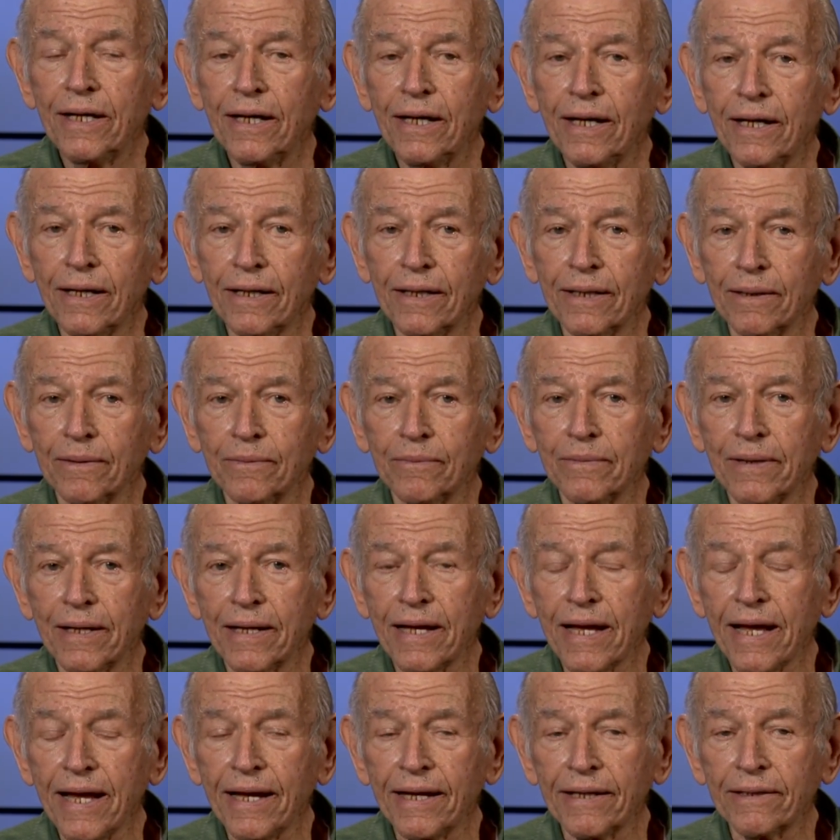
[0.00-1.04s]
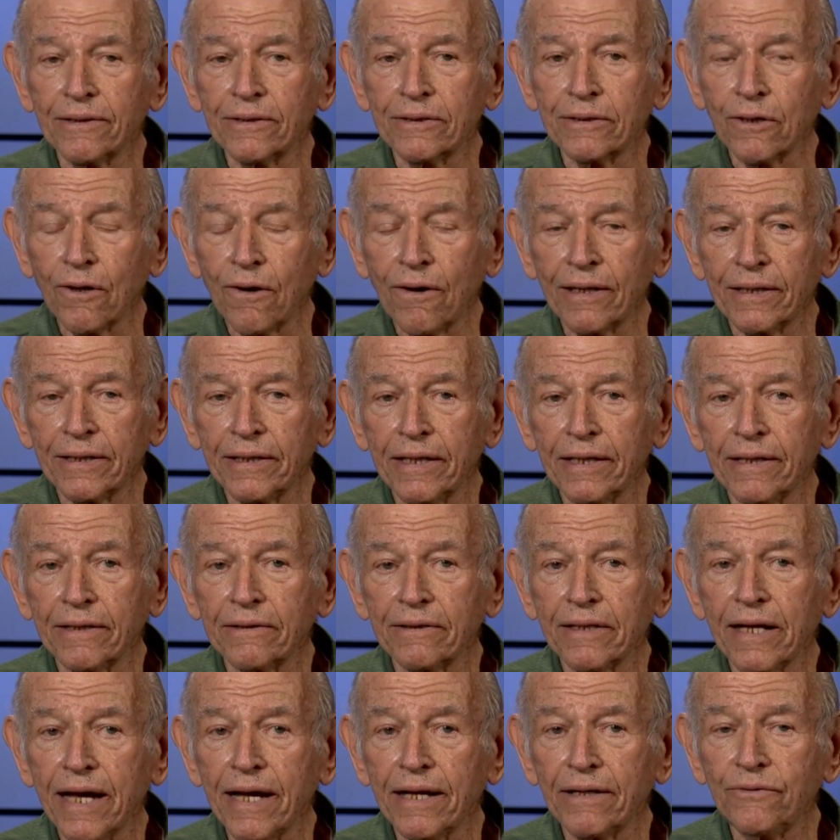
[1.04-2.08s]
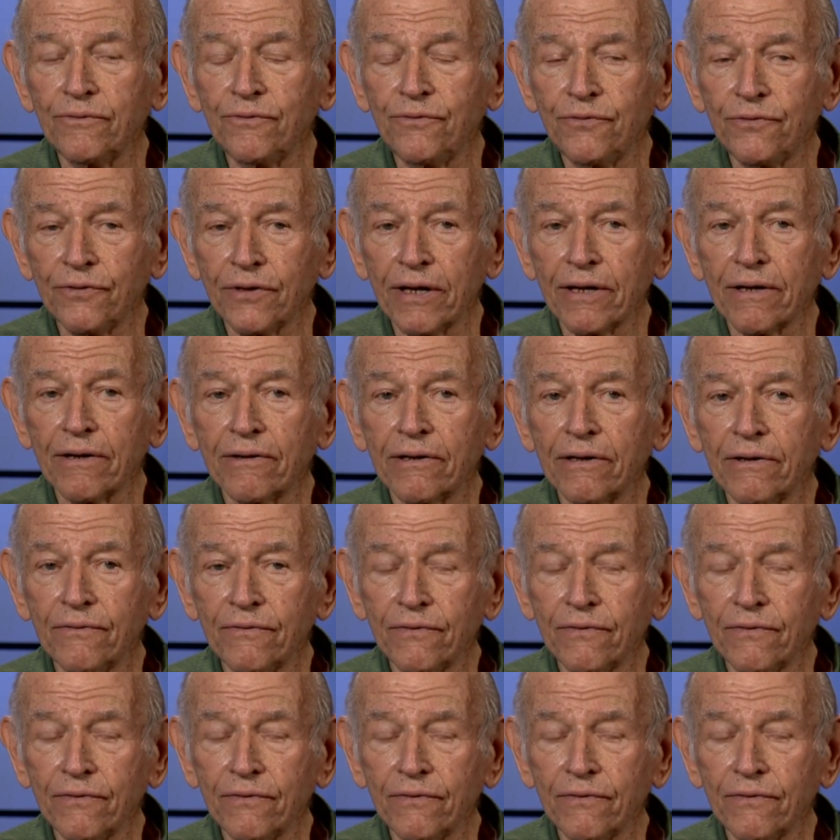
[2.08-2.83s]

And Lawndale had very,